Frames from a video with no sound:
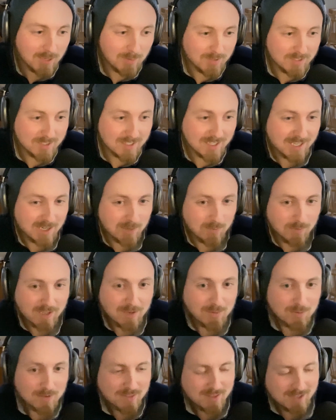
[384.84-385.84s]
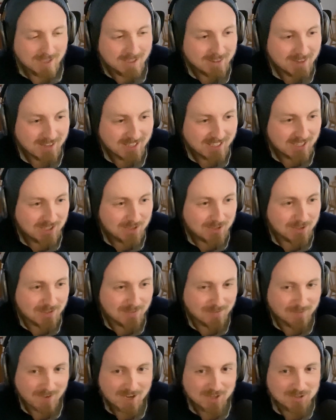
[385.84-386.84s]
get away with it. Like, he could
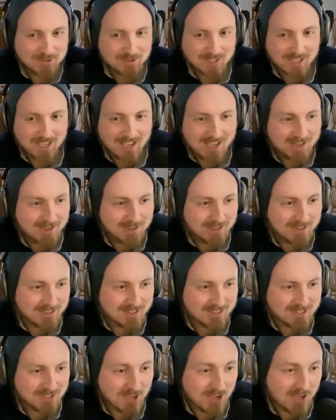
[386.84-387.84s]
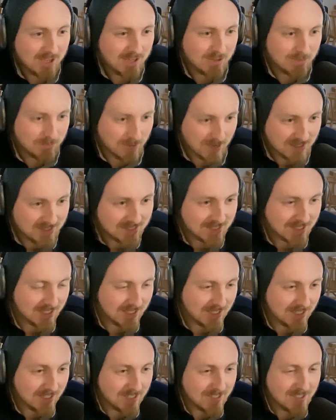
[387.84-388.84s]
have actually had Assane
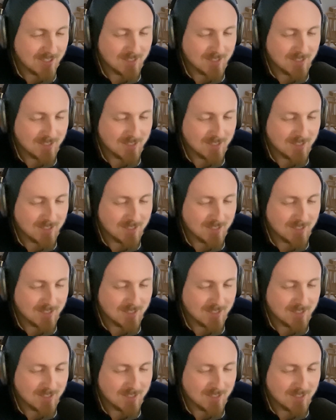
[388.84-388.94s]
arrested,